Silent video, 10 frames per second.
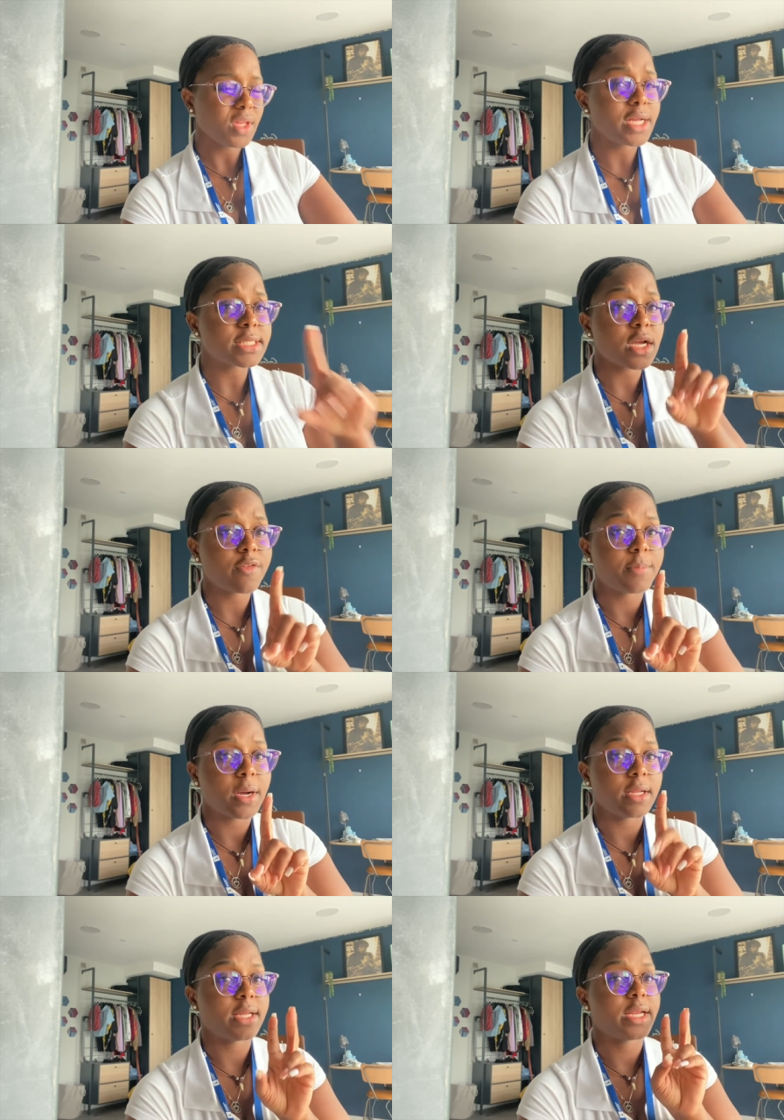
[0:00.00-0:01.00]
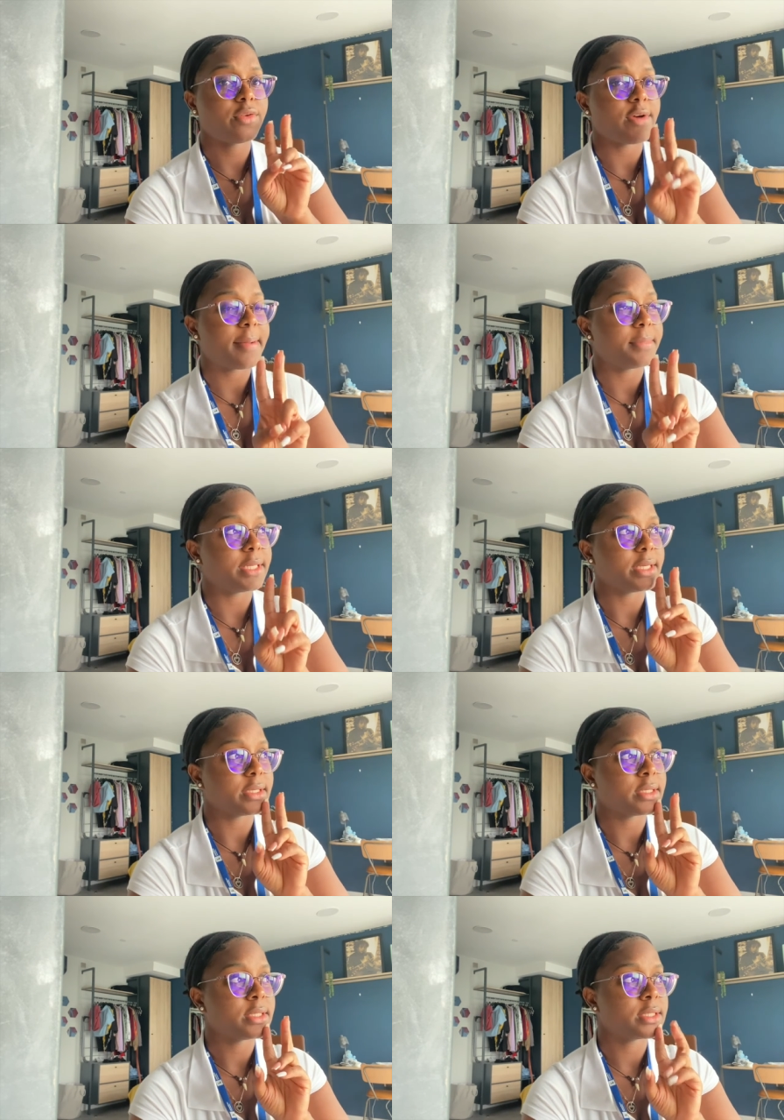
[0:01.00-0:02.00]
softball and the
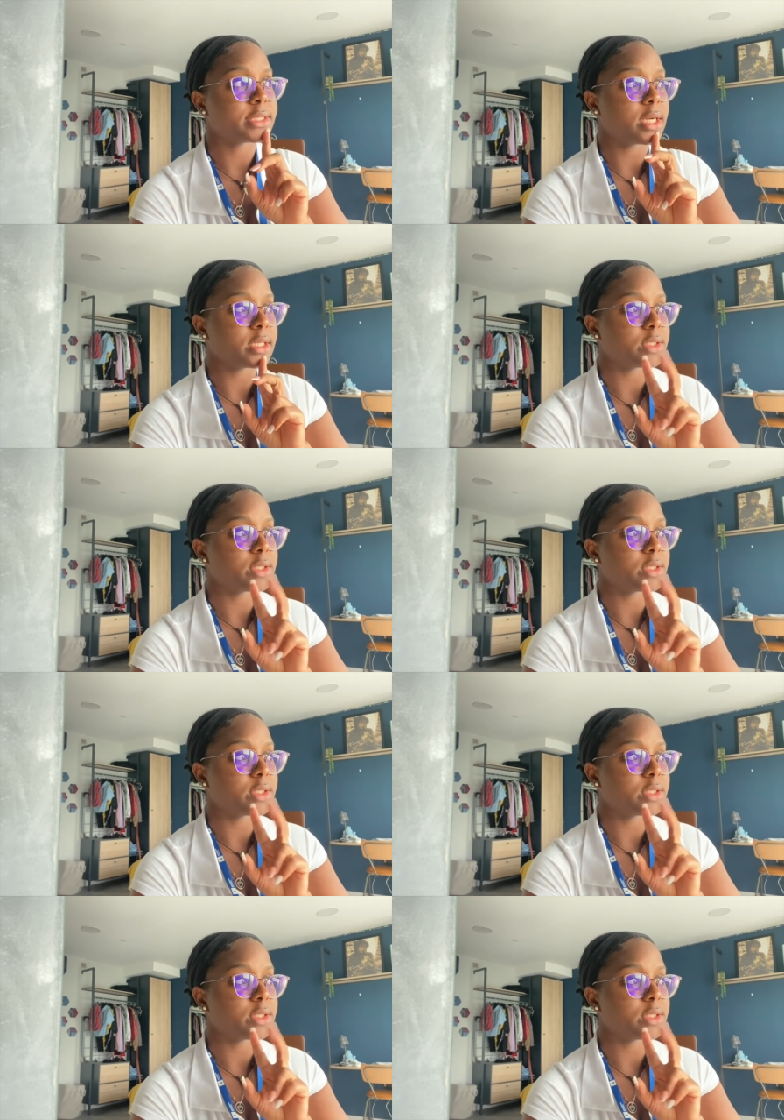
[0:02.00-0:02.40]
rambling sock.